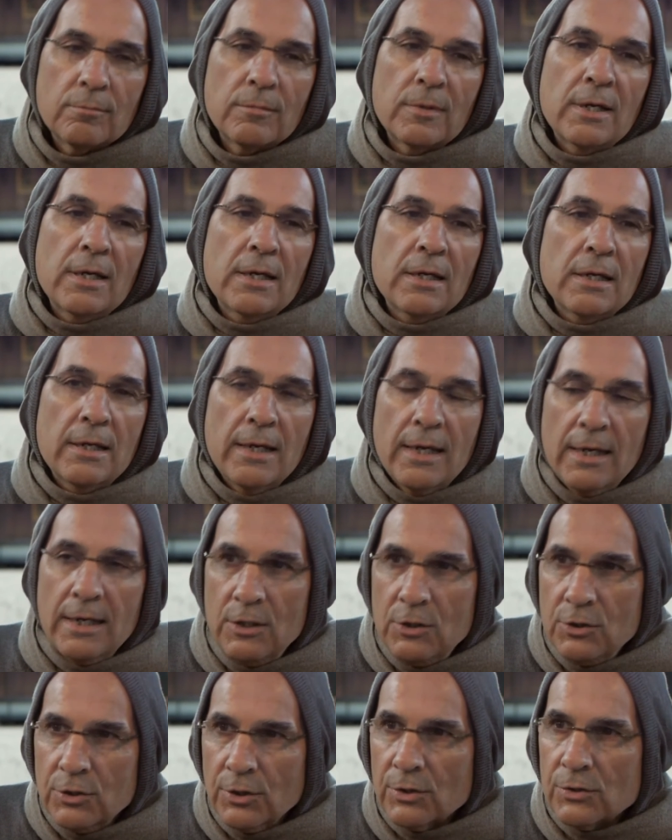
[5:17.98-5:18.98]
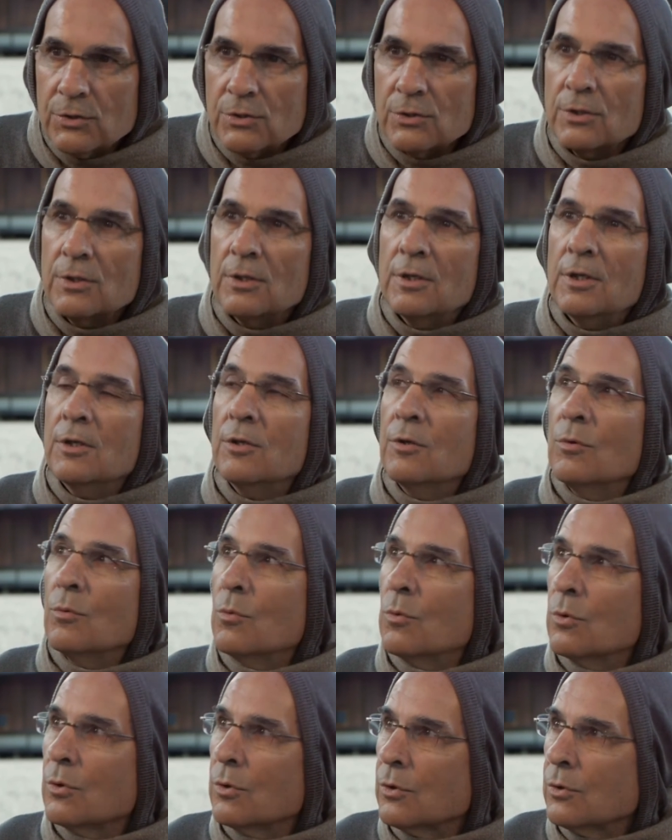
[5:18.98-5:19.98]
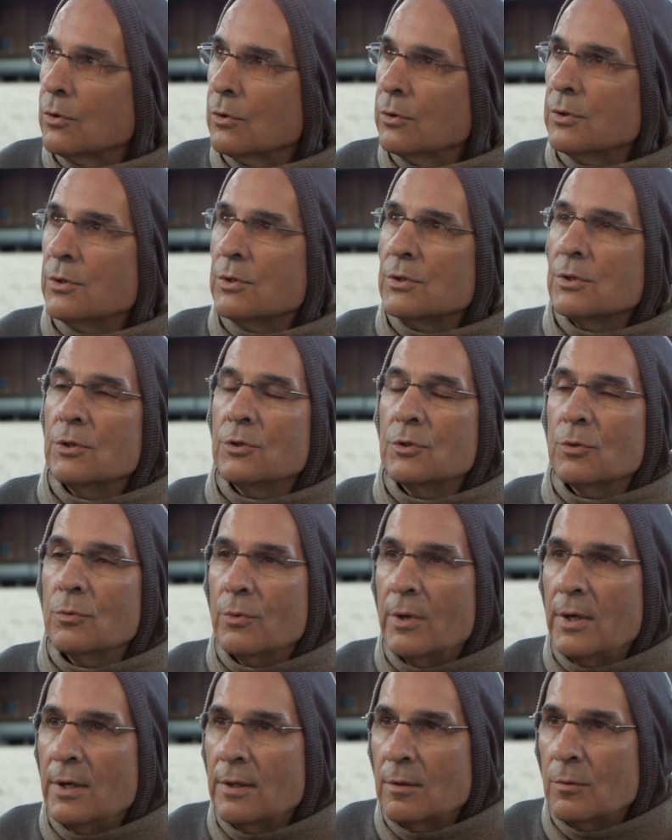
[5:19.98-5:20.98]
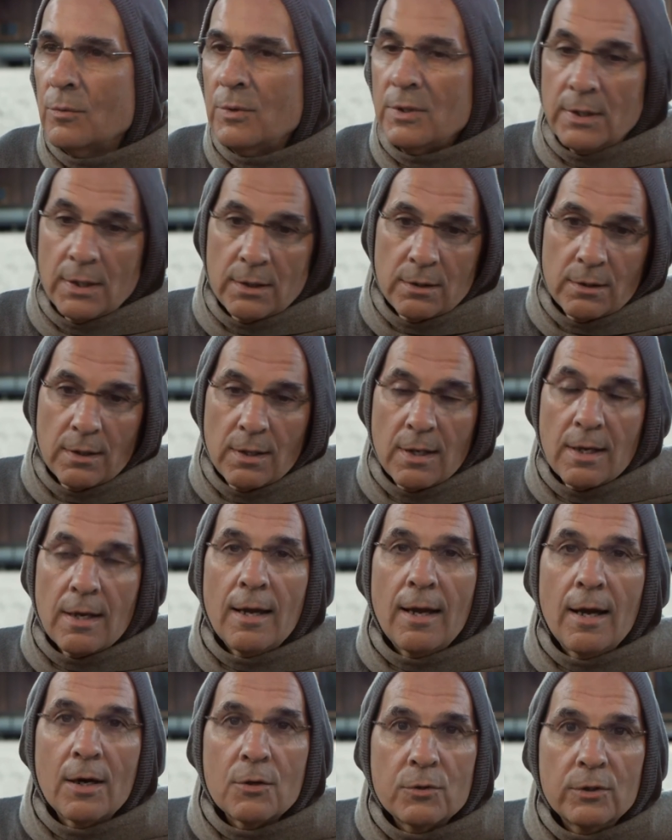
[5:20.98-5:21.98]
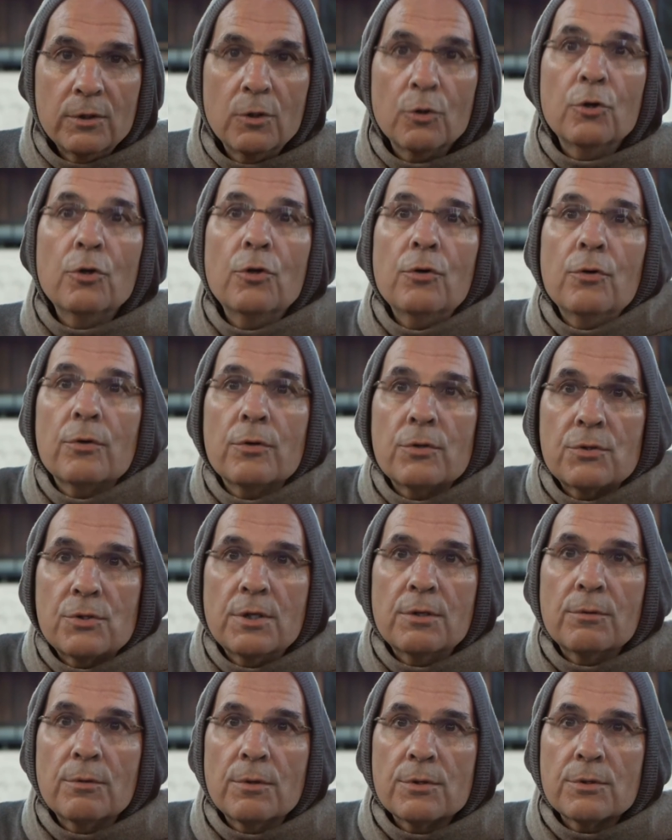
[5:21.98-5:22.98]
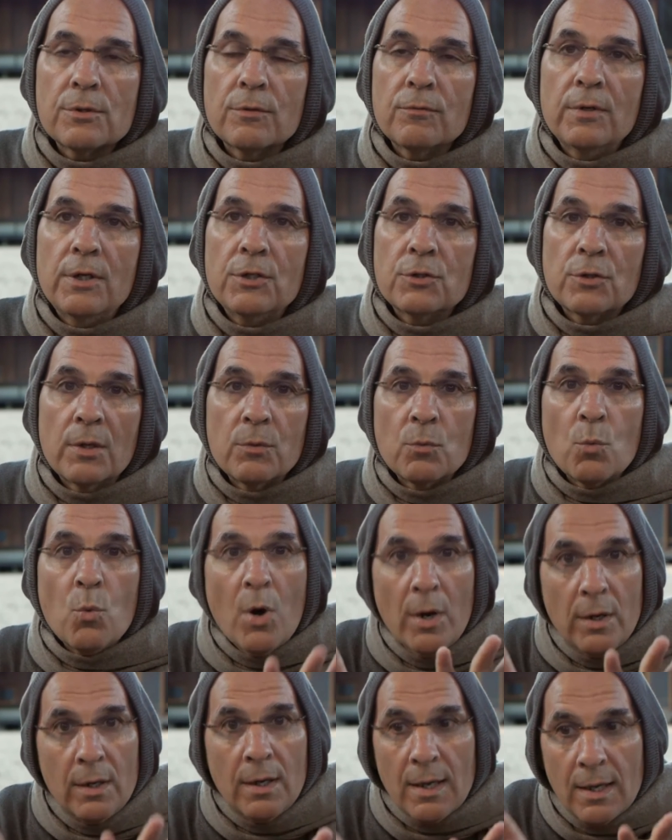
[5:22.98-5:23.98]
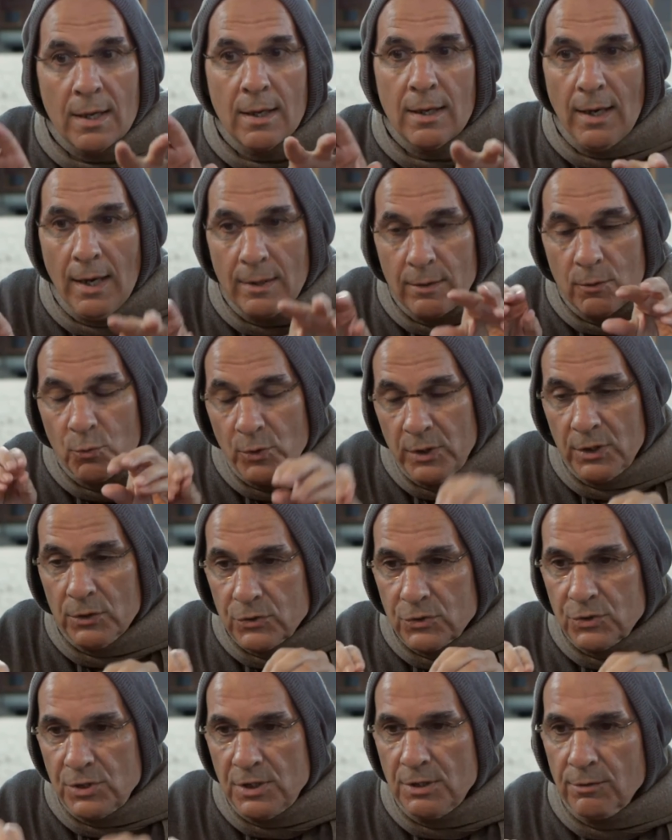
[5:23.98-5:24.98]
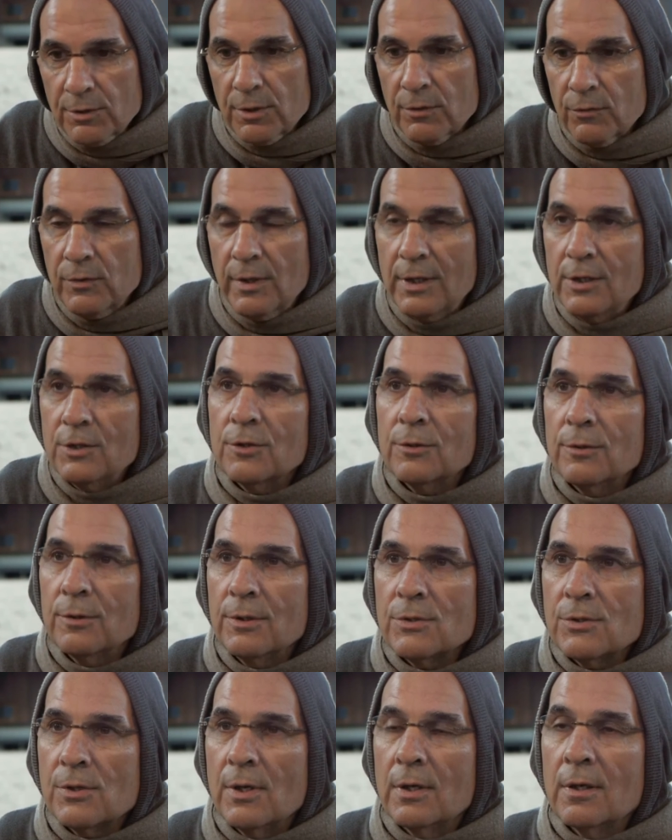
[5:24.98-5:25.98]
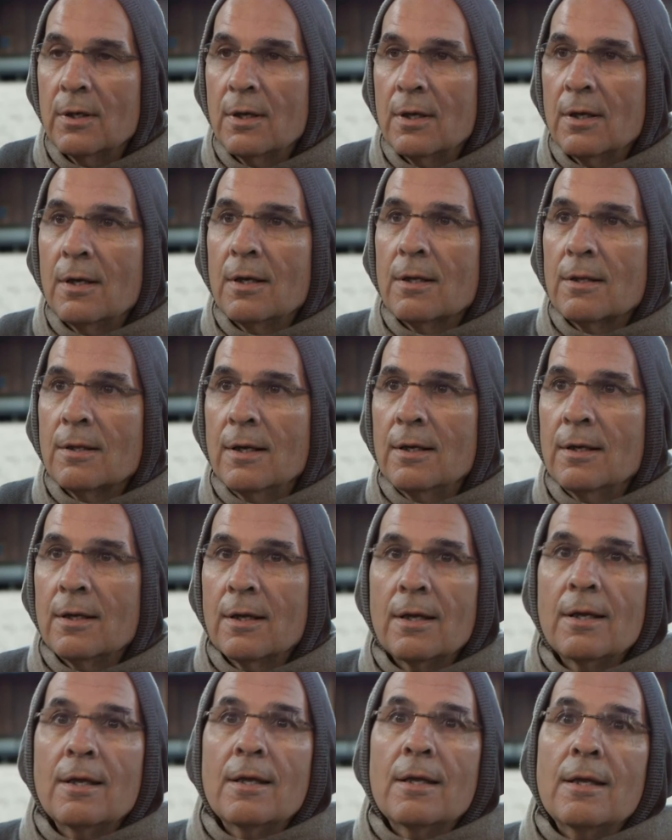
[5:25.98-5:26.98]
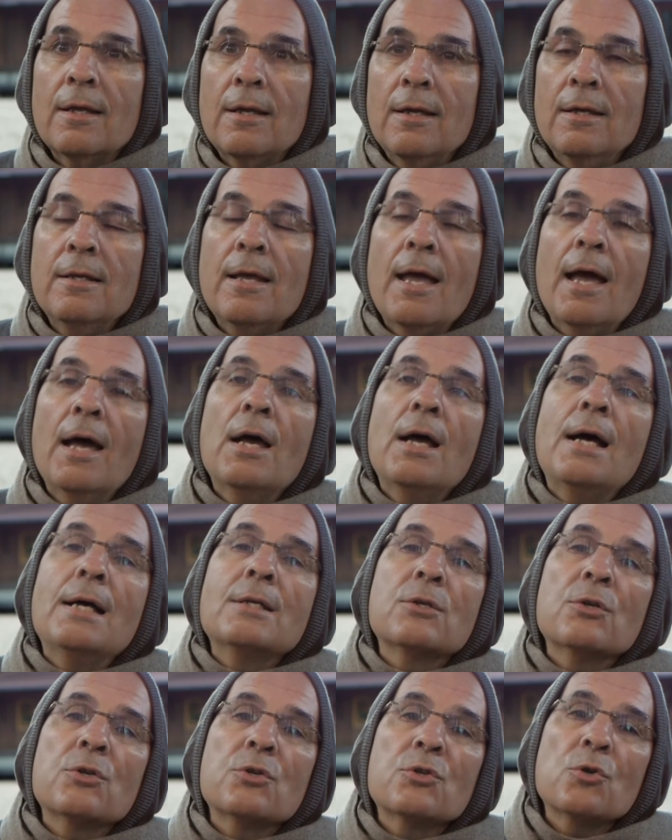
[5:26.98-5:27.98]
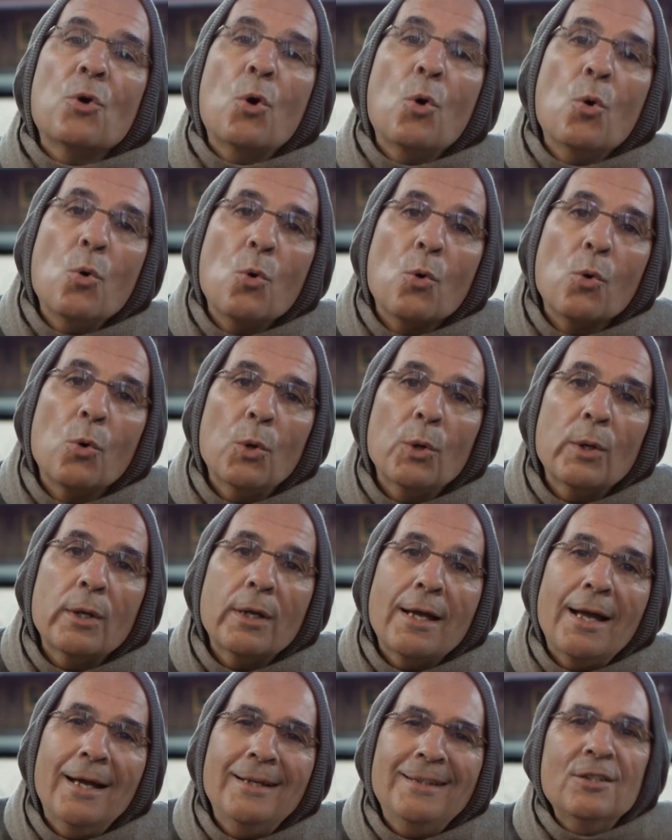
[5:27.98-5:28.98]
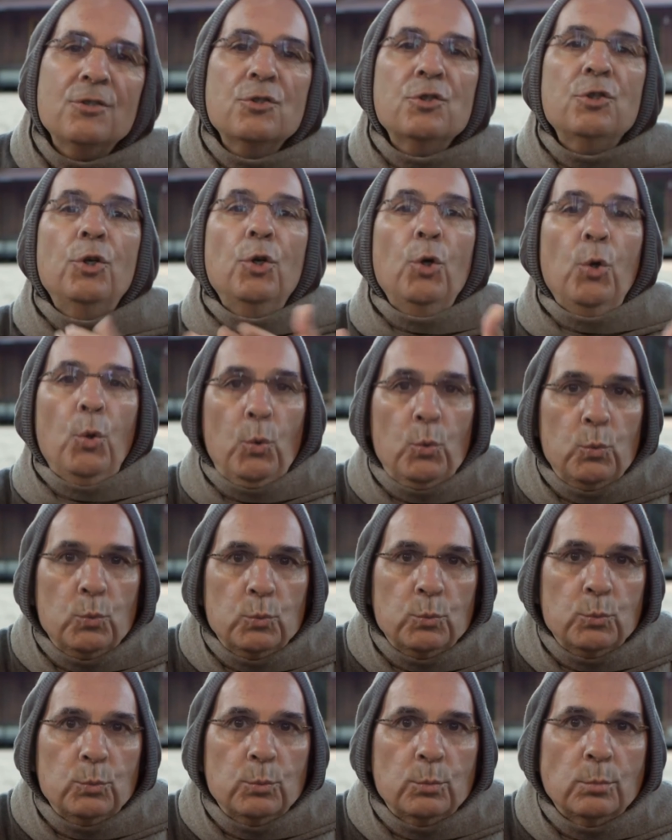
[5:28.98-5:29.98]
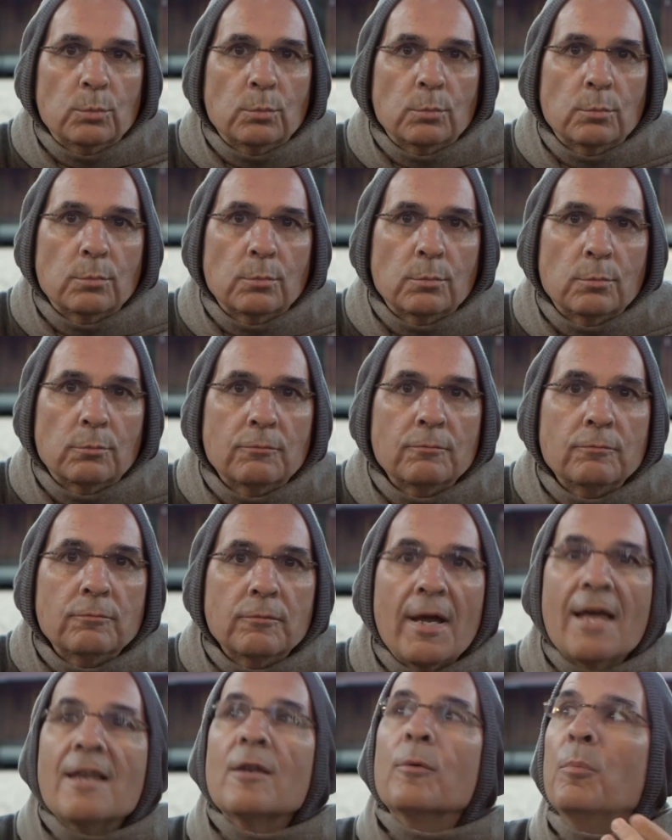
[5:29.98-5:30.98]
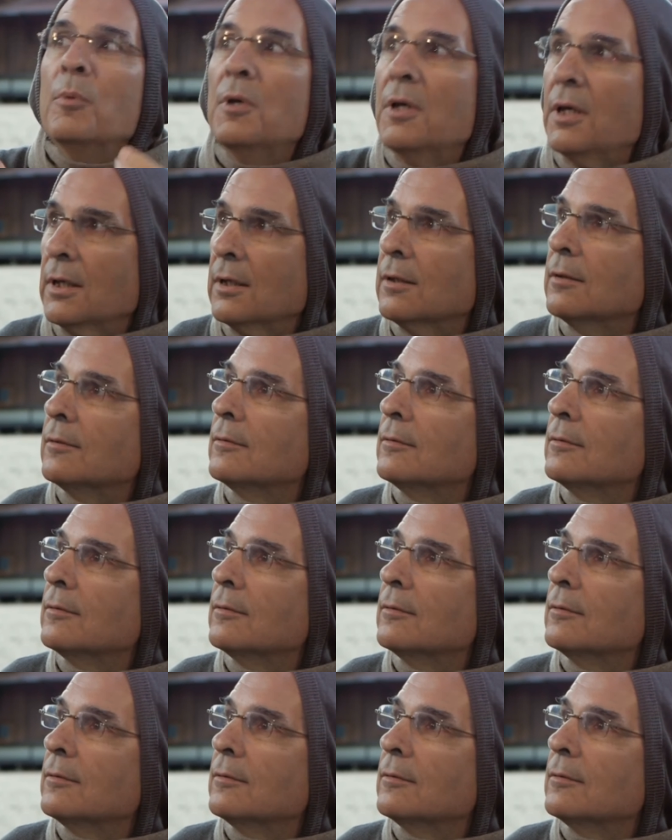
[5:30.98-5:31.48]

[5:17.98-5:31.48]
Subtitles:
engage us in the world in such a way that we can actually learn the secrets of nature. And the real secret of nature is that it has a soul, and it's you and me.